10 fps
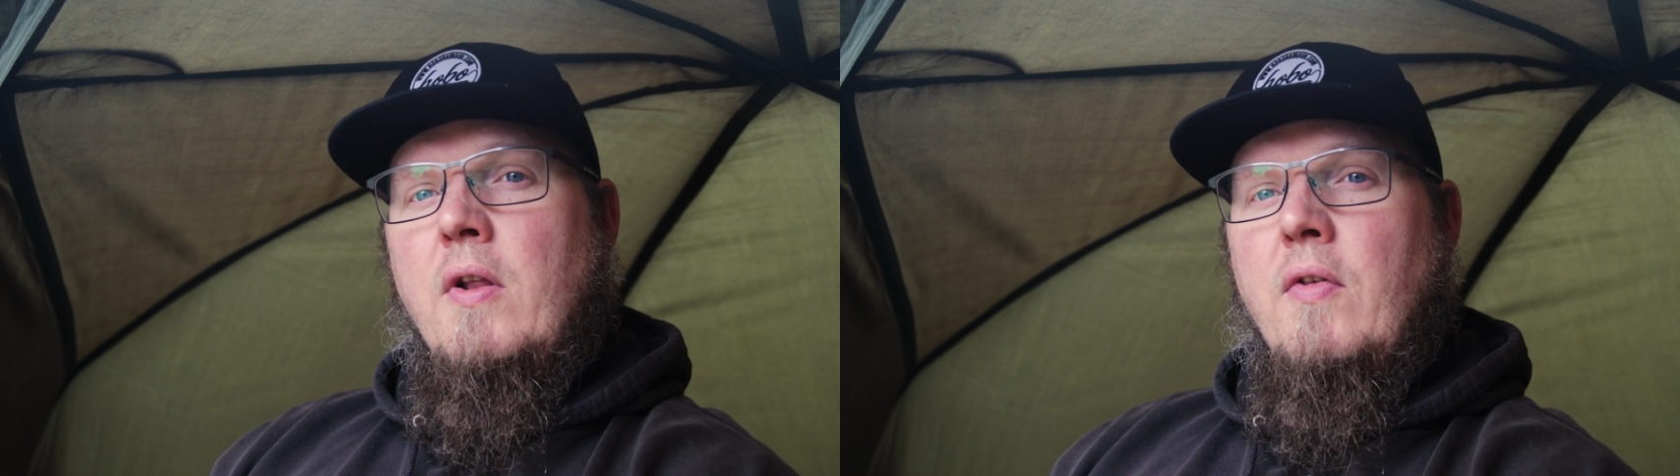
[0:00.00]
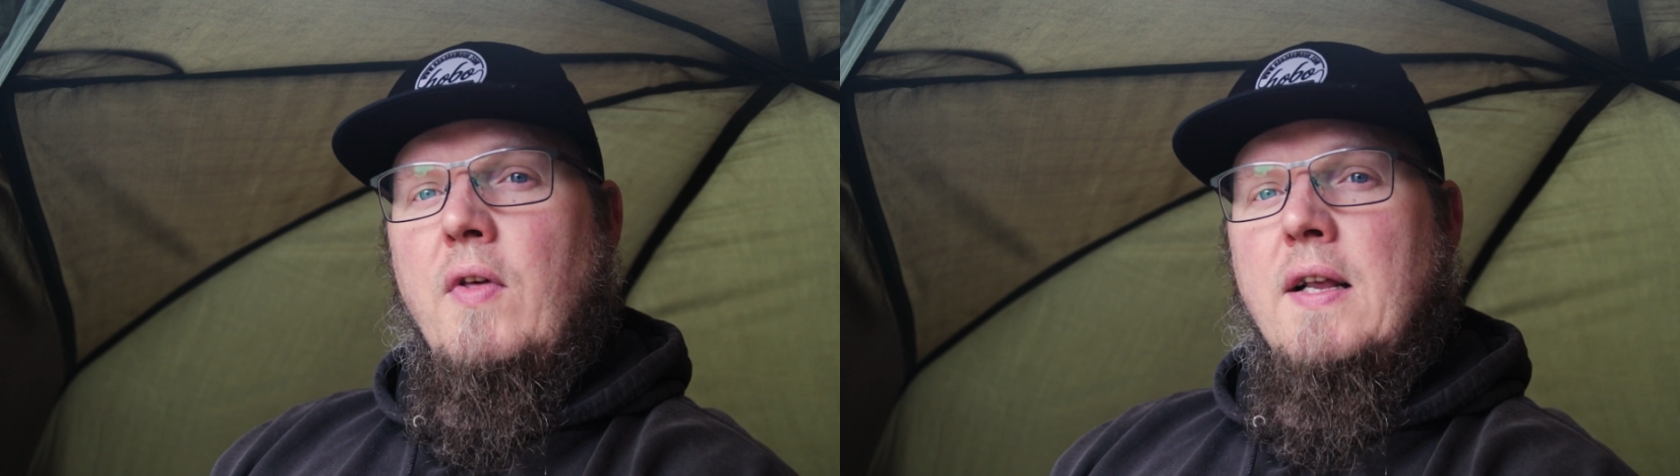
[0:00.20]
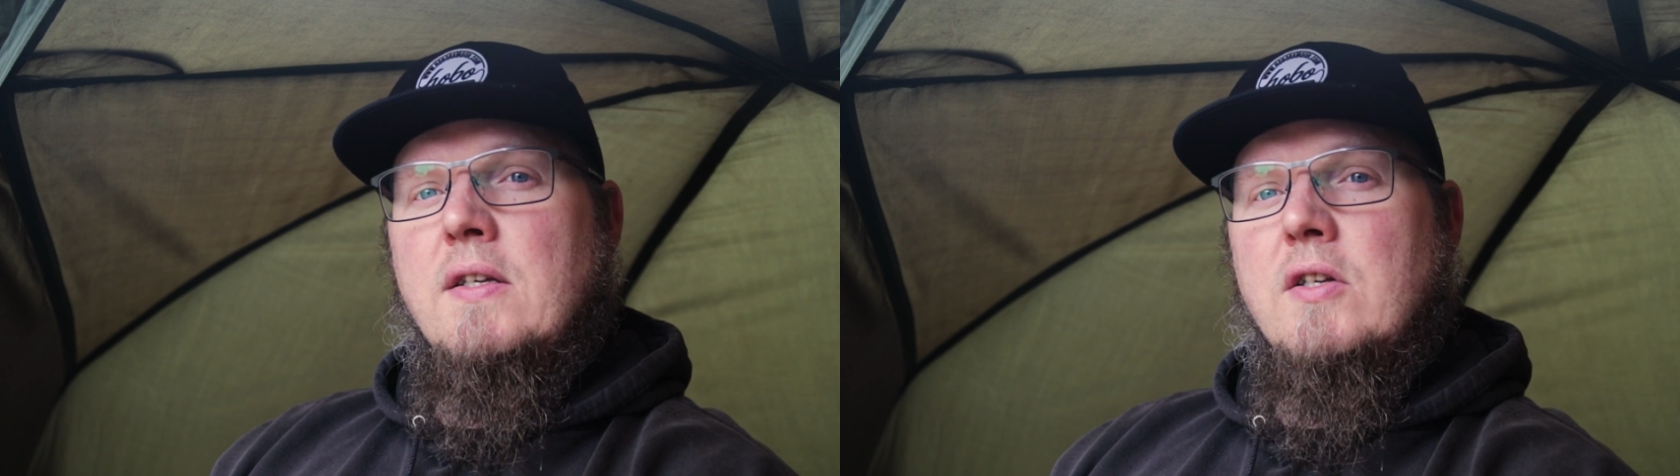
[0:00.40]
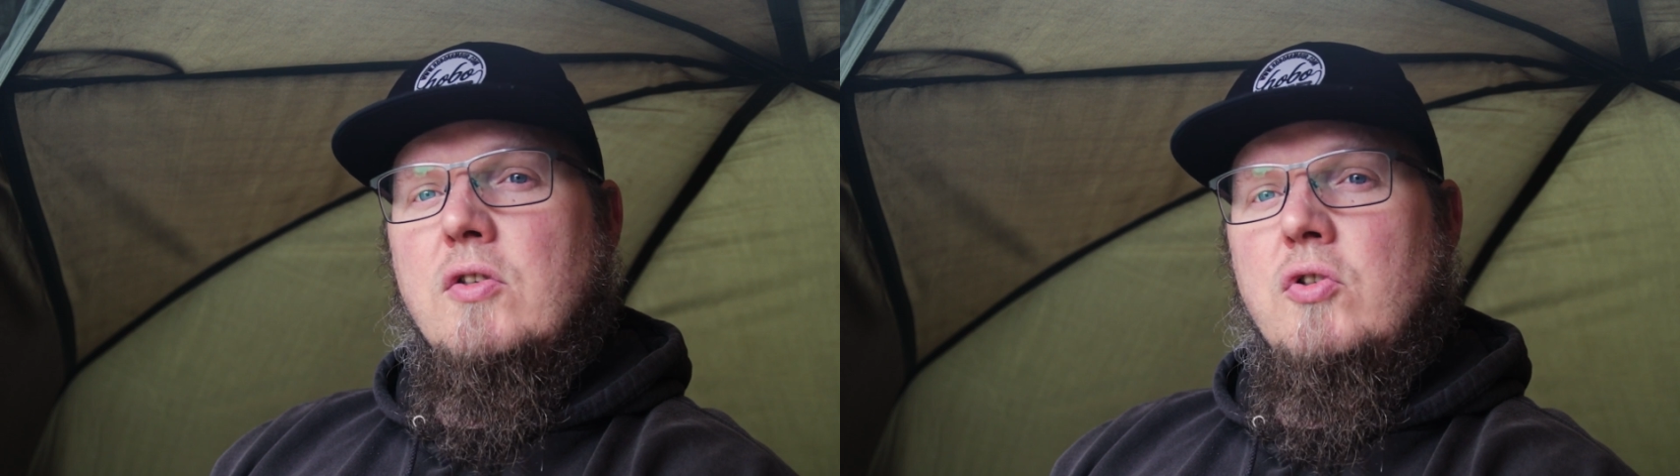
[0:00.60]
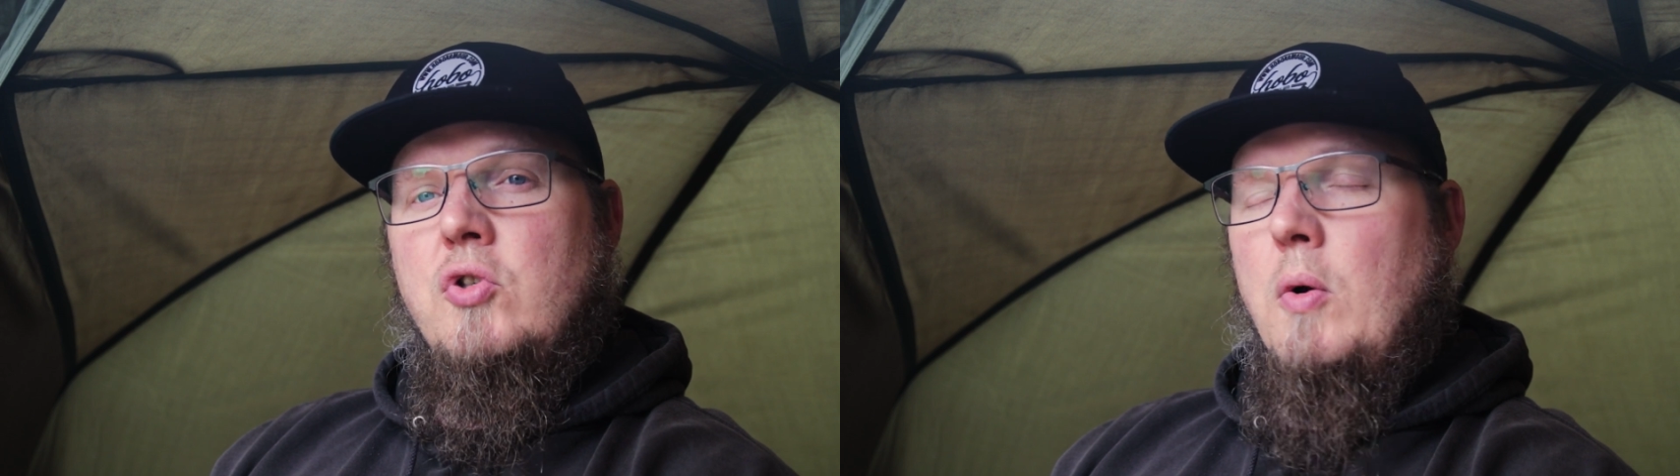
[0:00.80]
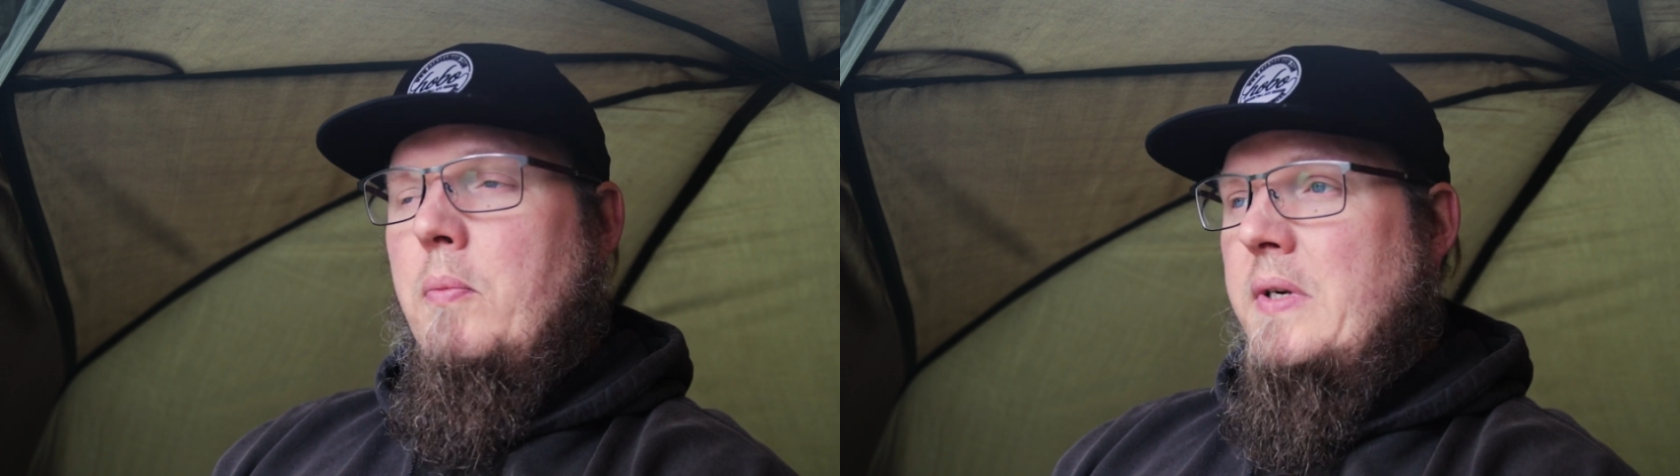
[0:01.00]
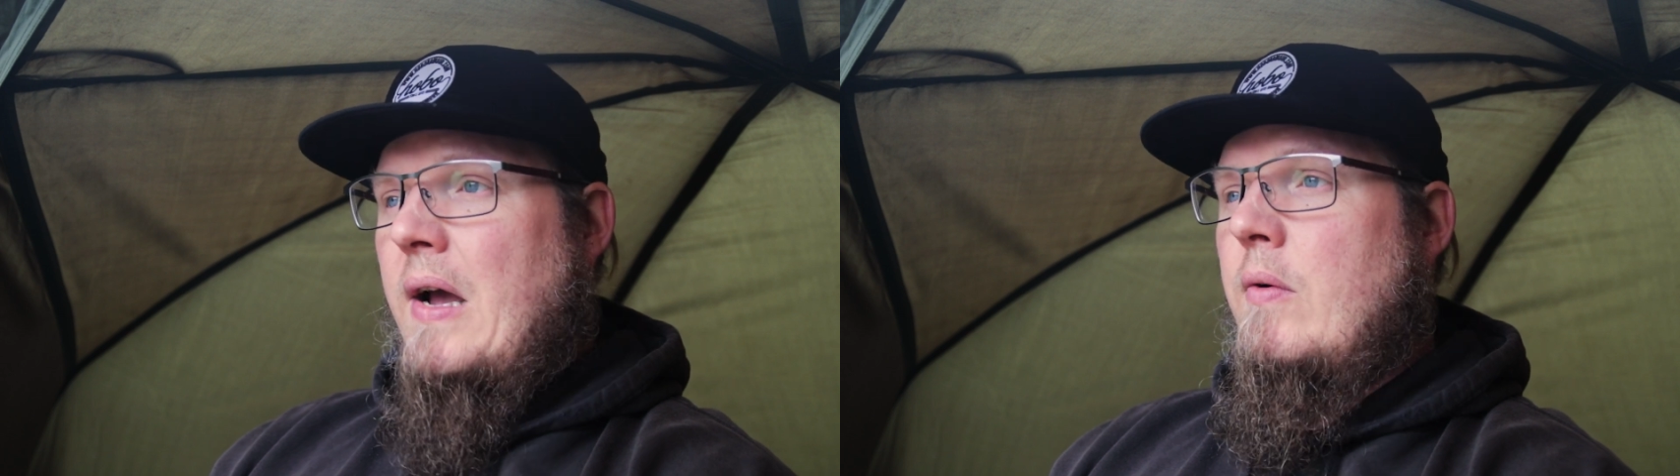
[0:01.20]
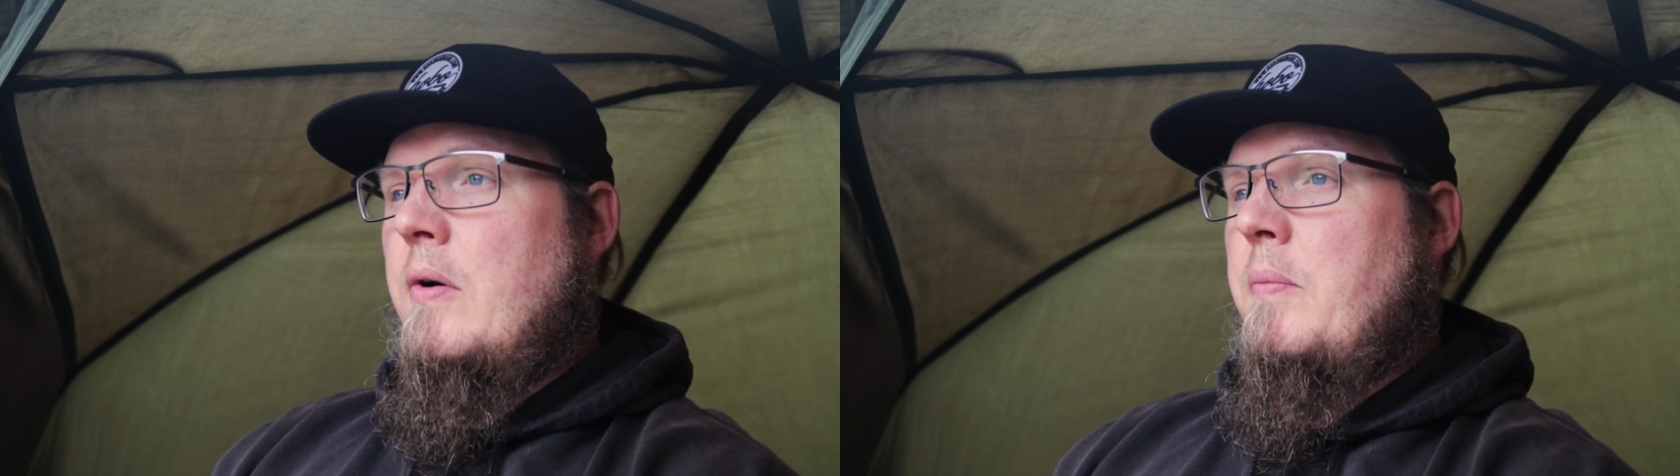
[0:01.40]
the things that jumped
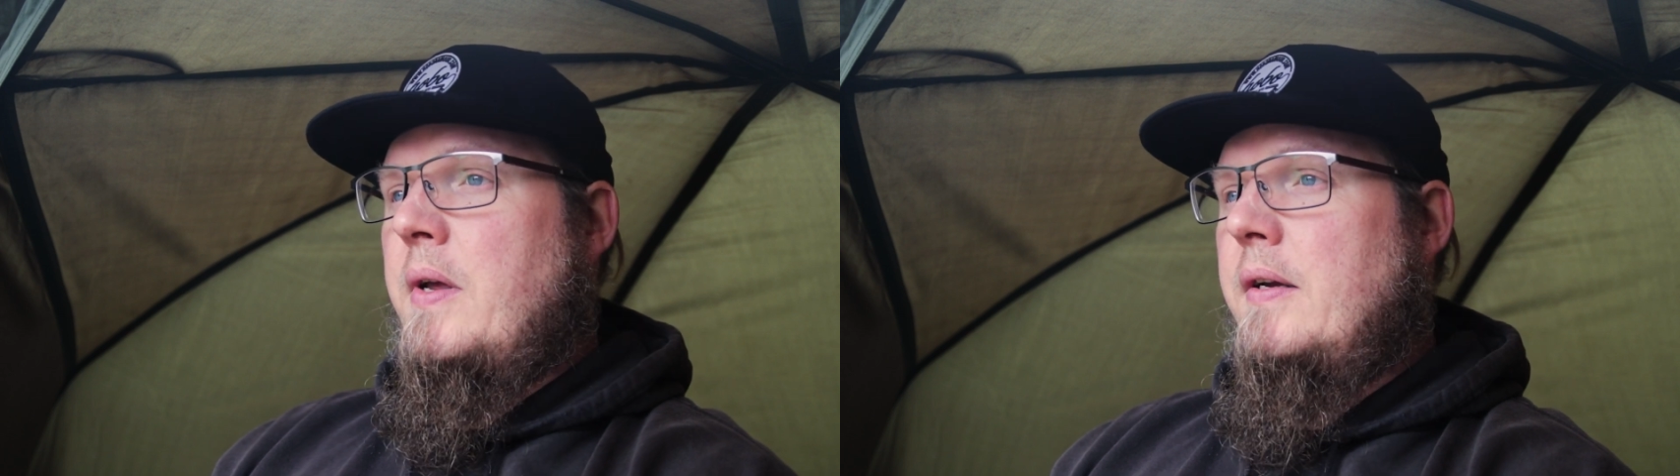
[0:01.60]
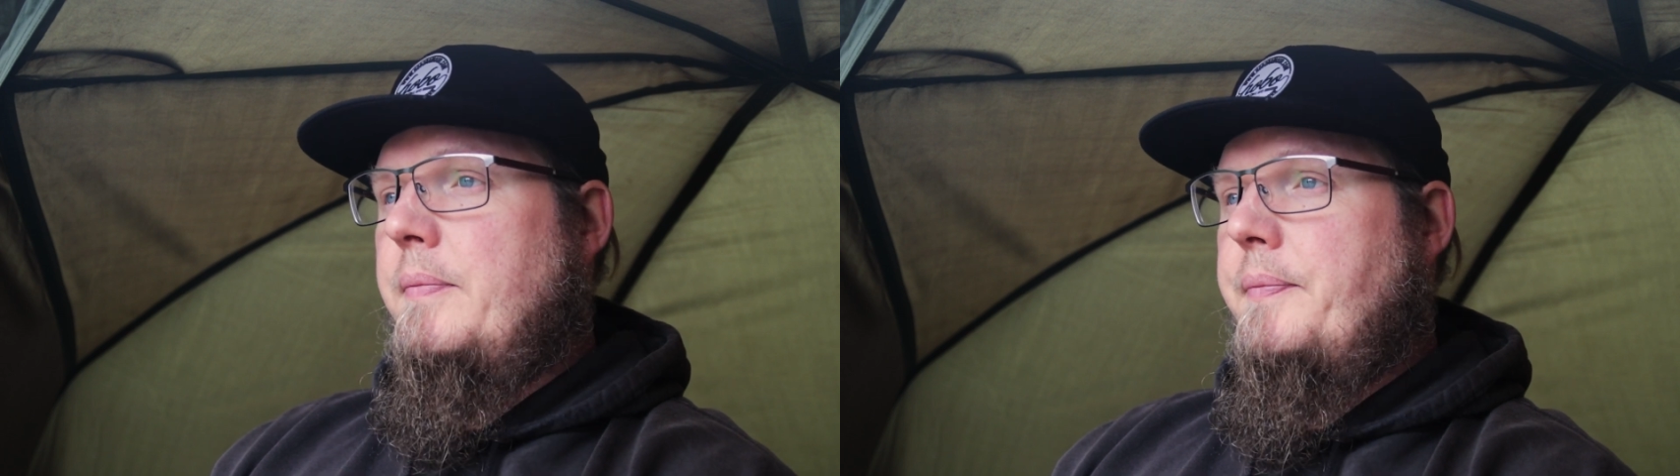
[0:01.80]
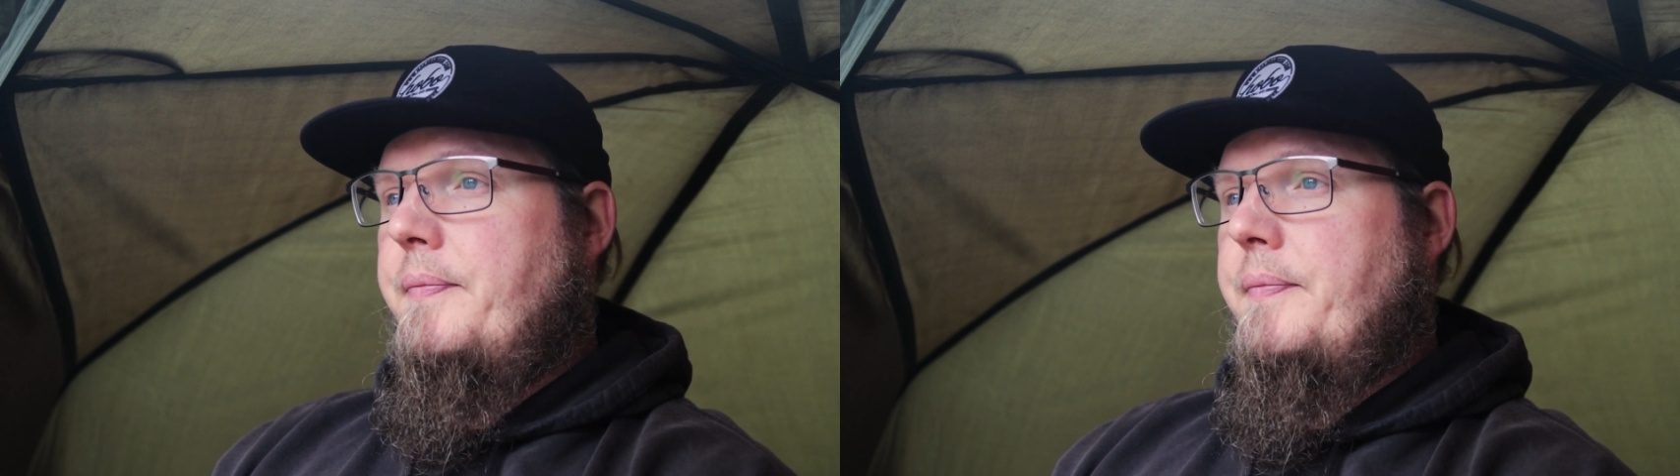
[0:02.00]
out at me